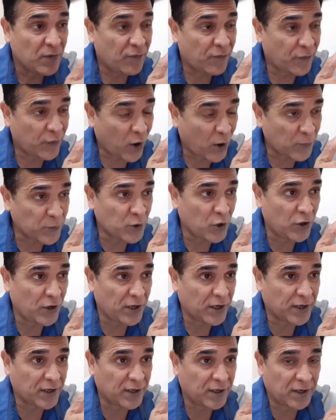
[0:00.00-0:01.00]
from your
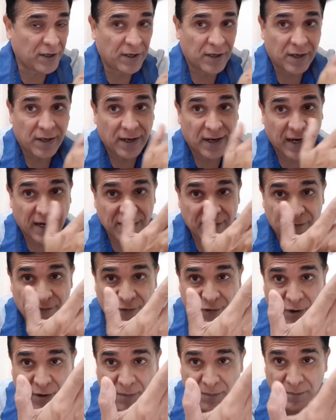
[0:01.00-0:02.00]
Lagna and
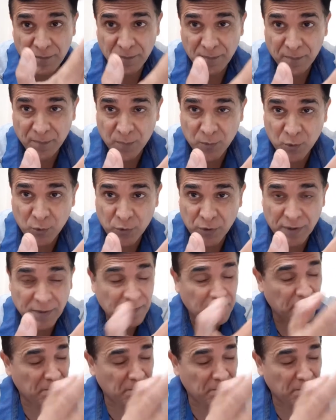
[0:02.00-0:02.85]
from moon.